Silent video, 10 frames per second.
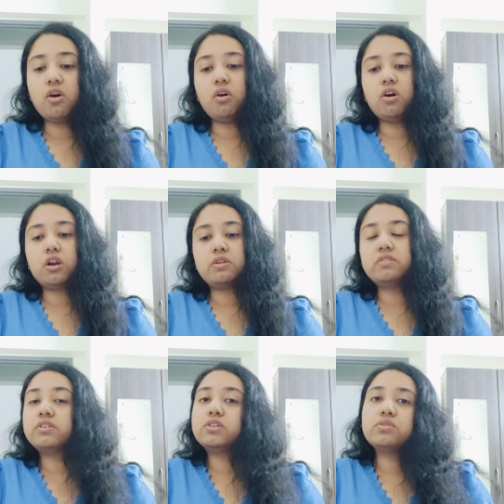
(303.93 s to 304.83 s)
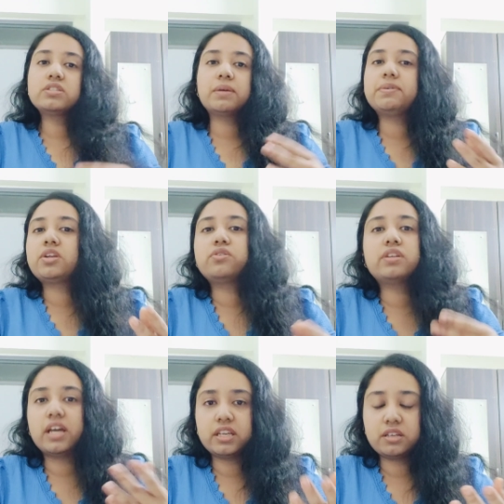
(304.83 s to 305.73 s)
or revert to a subject that you
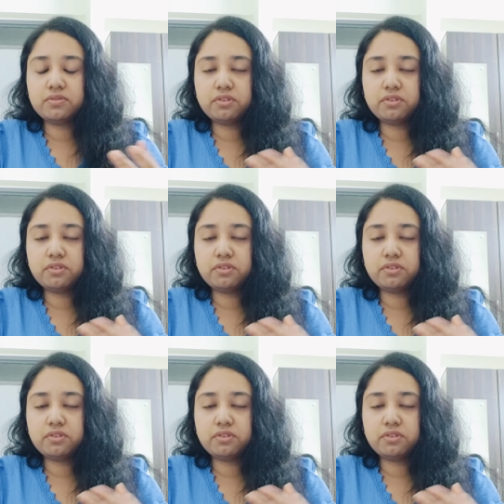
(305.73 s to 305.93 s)
like.